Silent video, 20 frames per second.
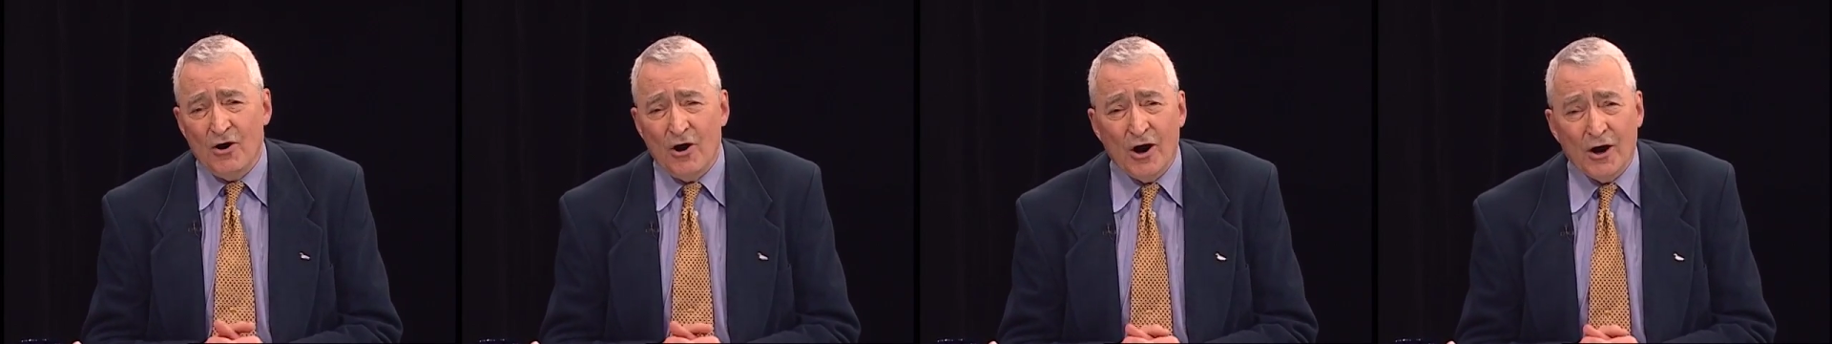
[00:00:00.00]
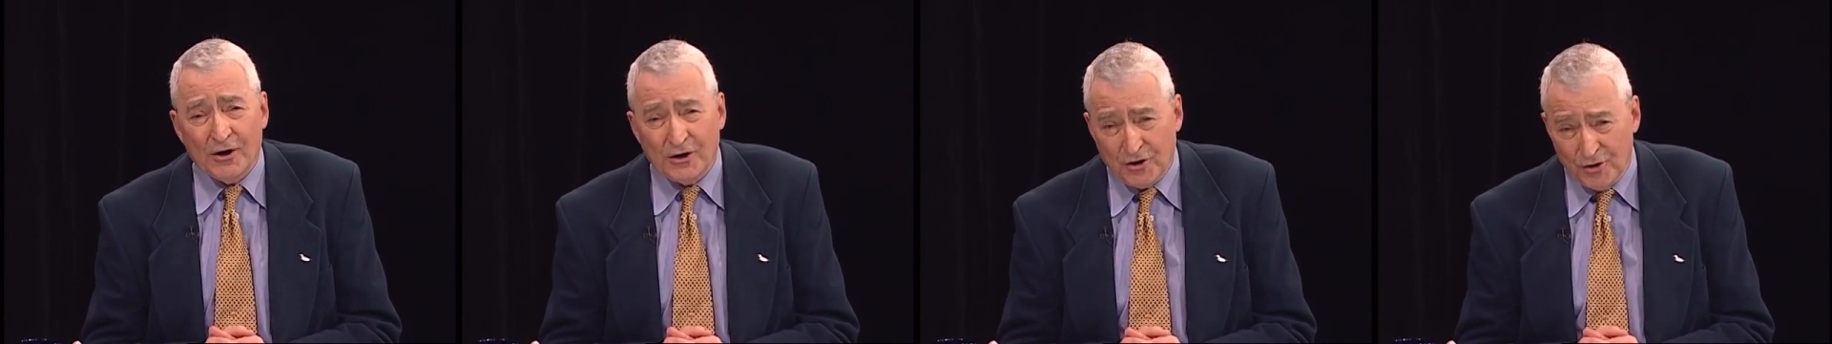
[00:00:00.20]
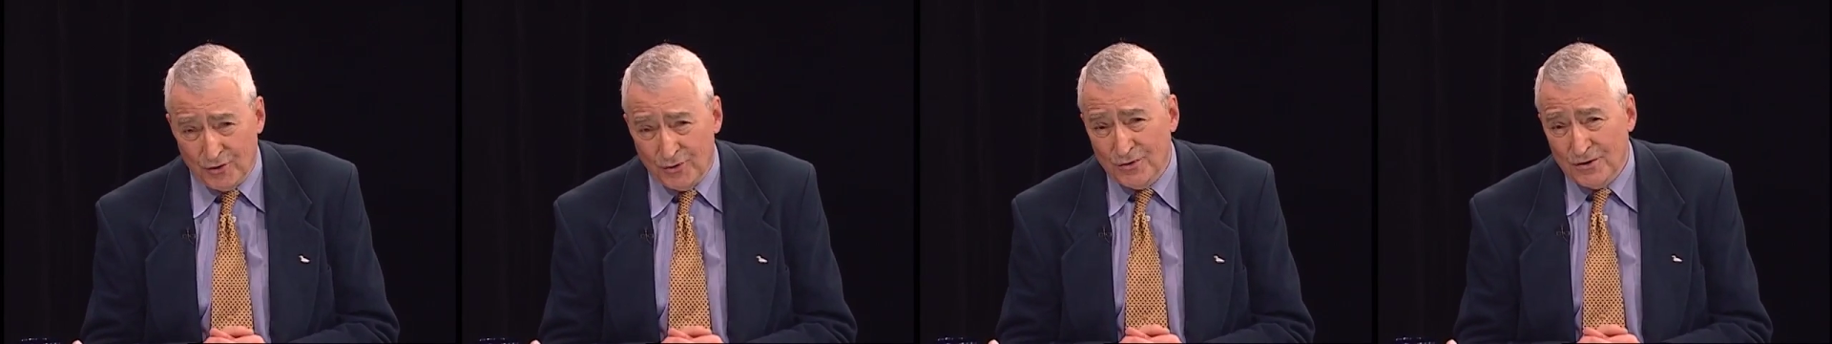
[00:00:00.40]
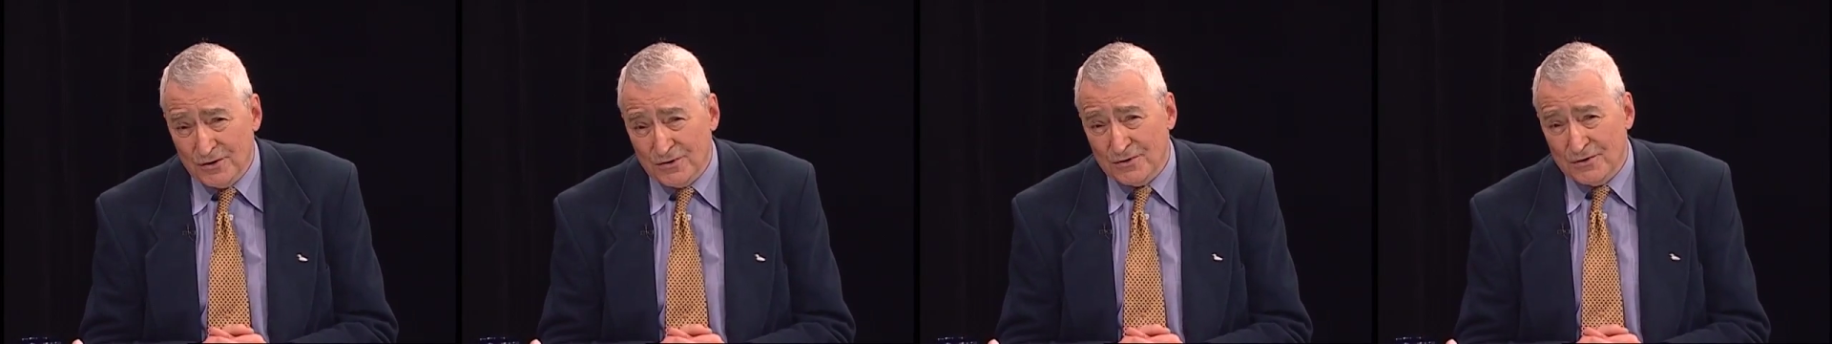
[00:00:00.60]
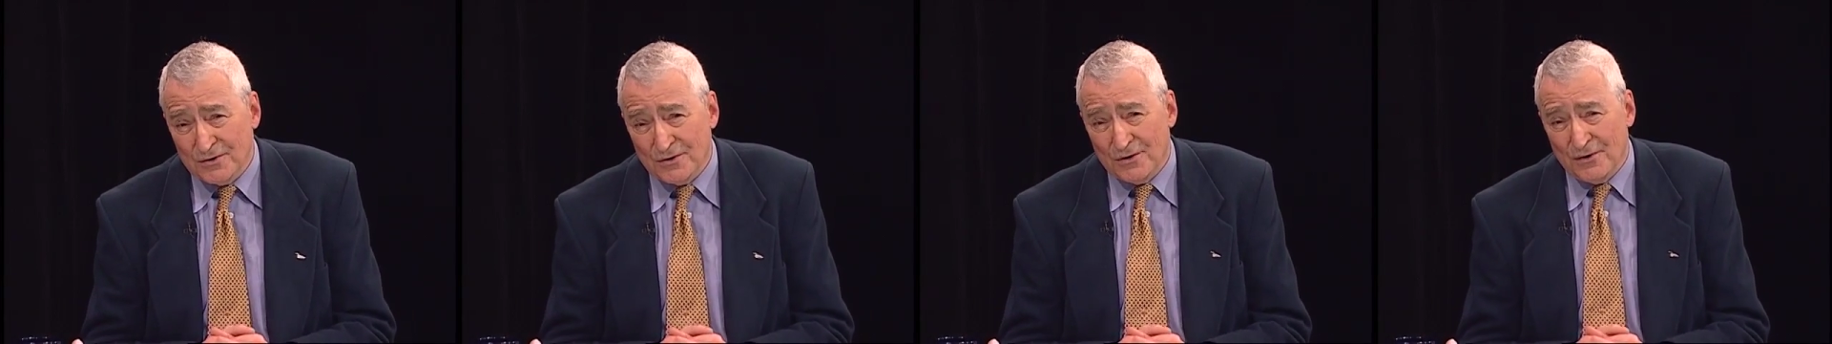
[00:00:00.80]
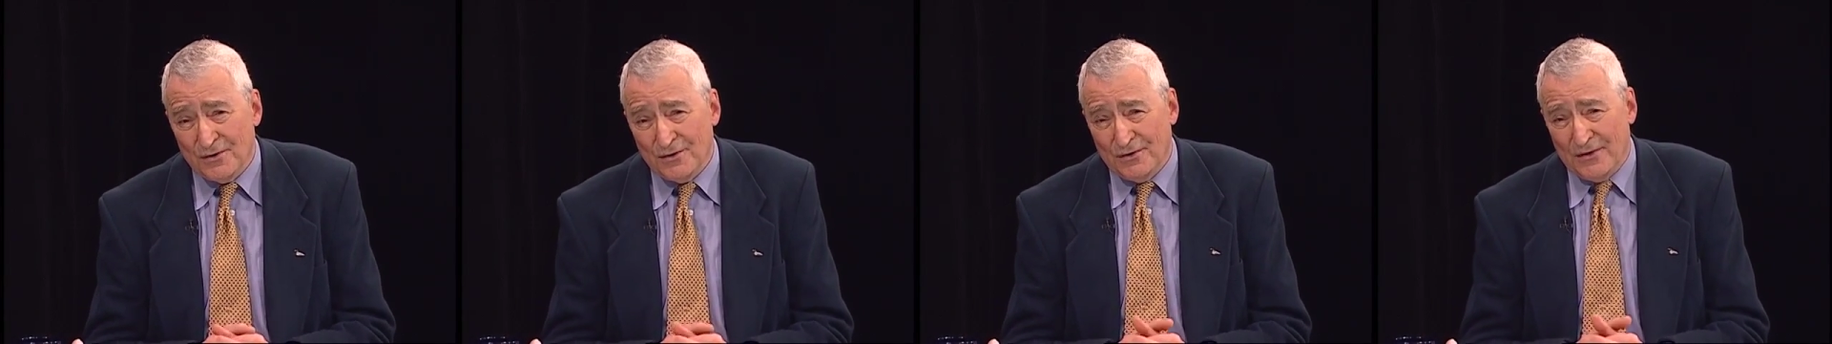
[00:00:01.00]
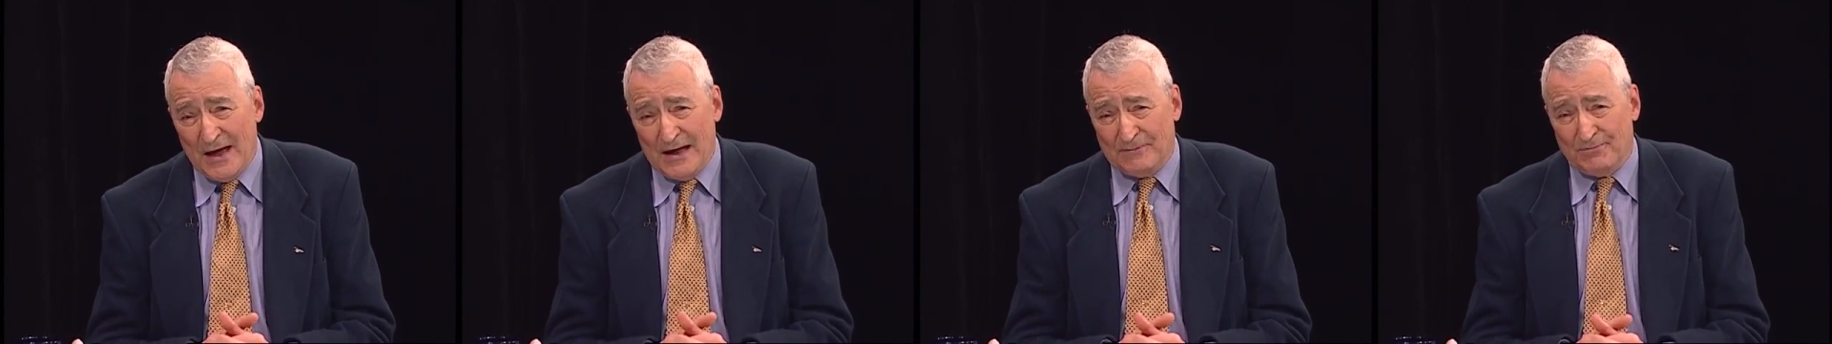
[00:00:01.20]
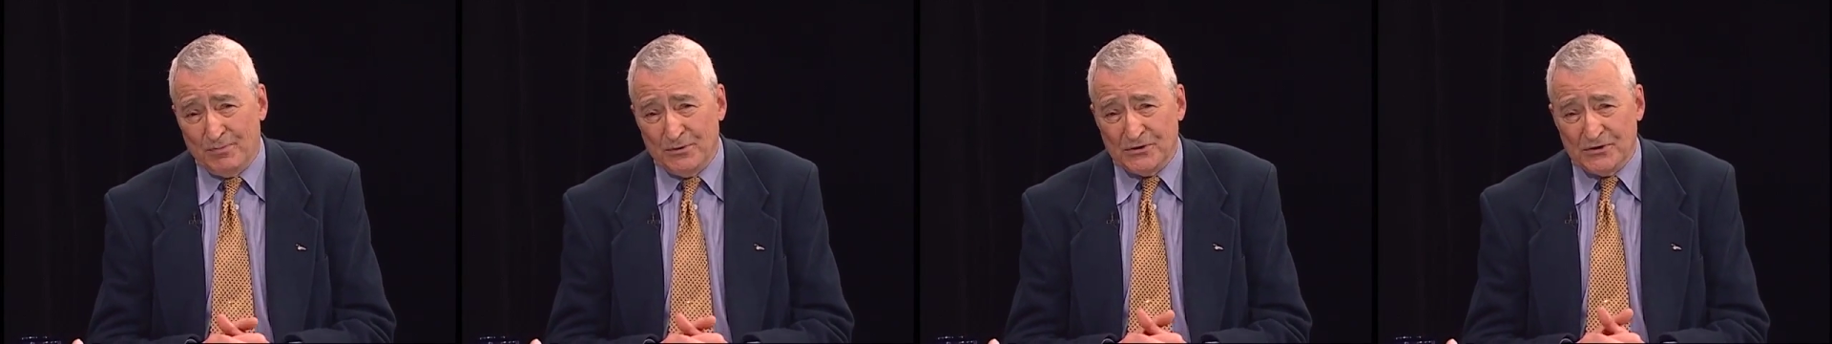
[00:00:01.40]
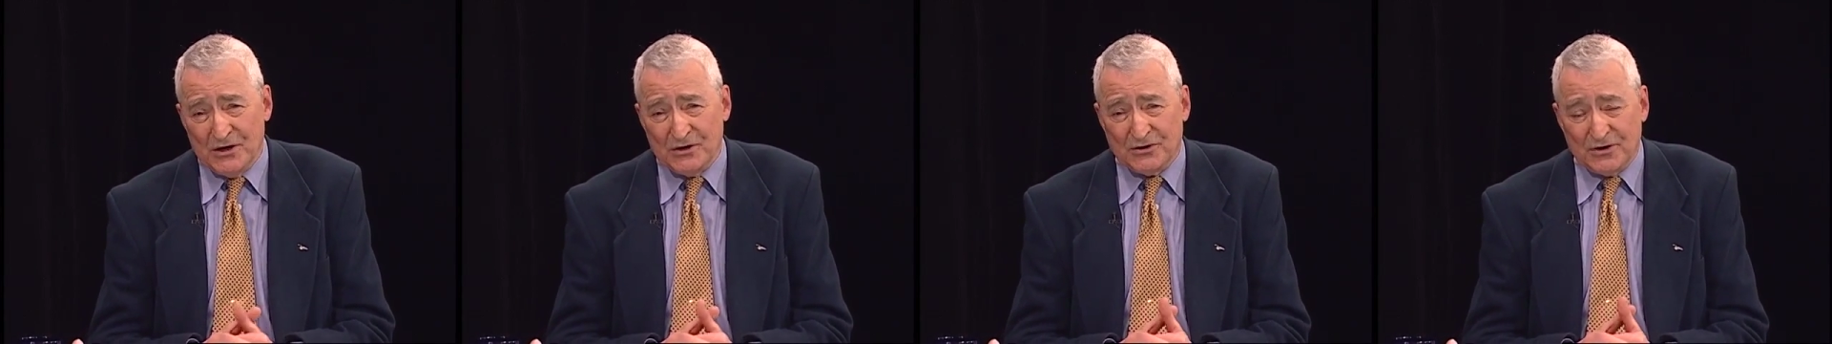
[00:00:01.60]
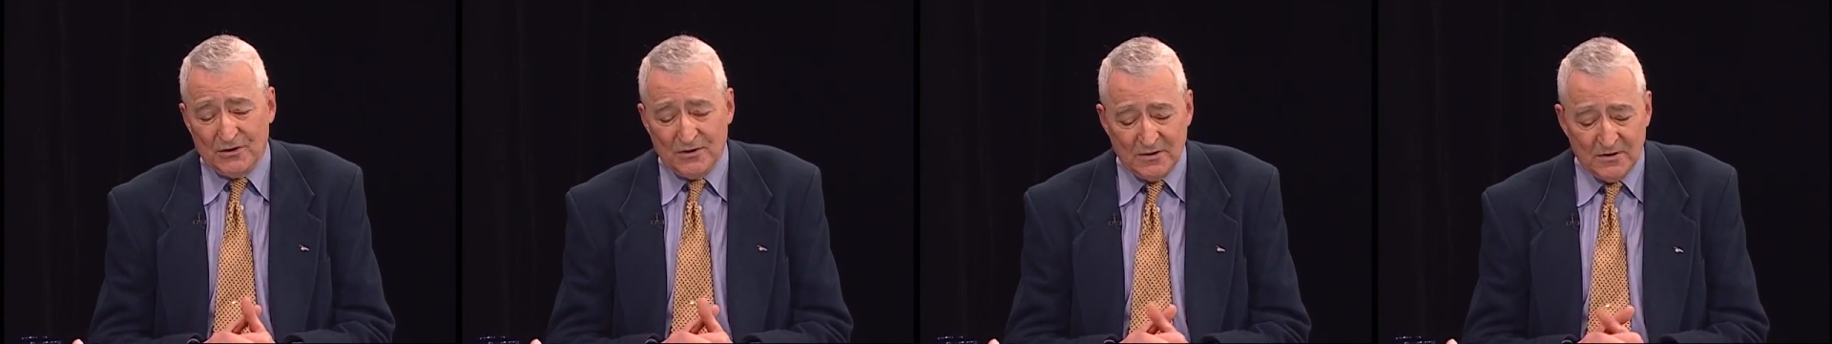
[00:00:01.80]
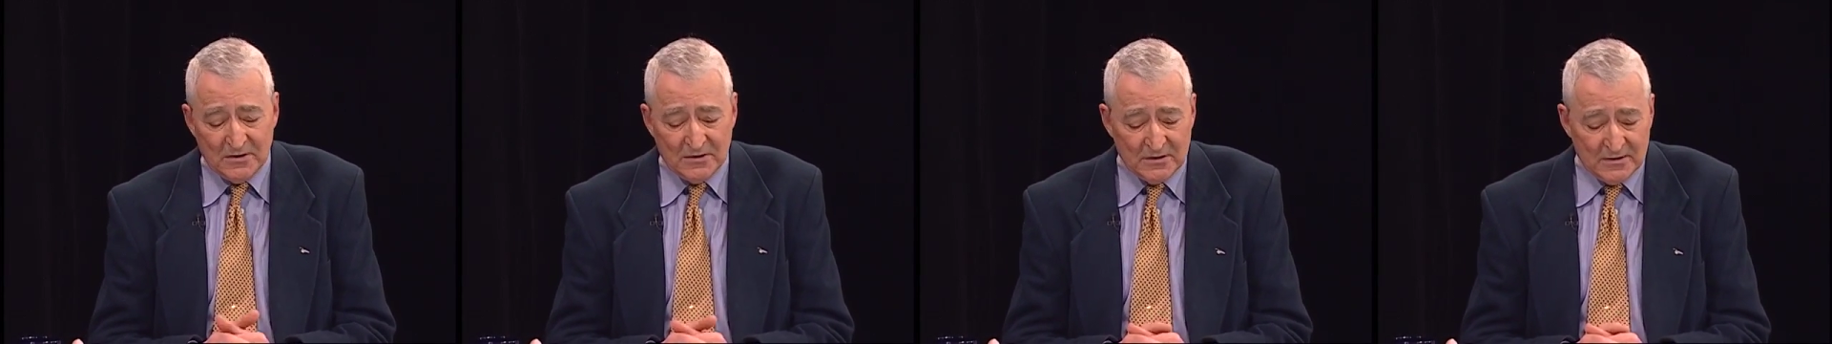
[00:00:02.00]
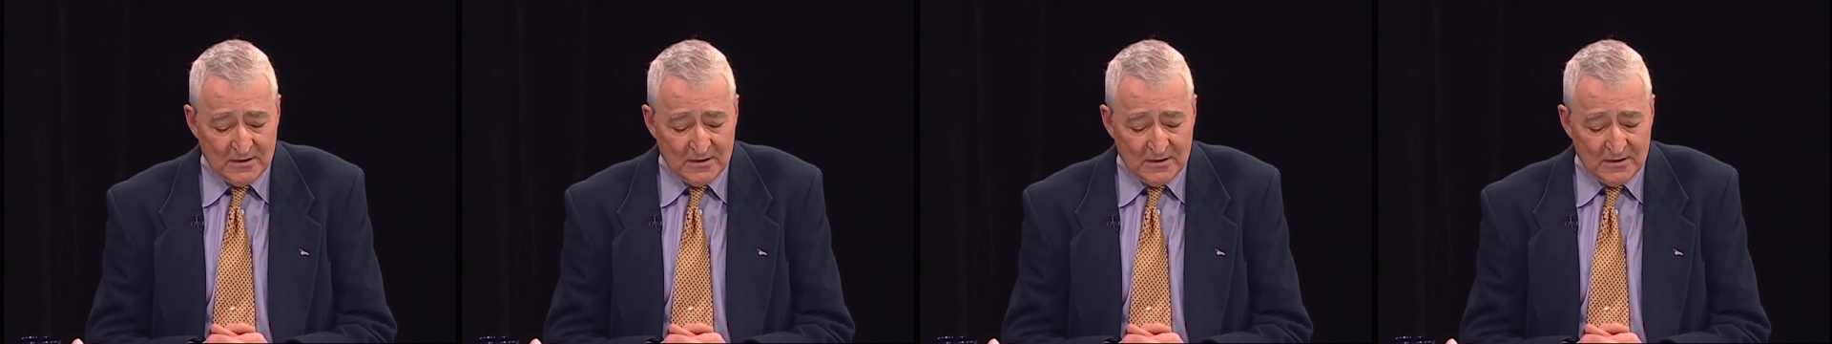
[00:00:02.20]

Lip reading: argue that position.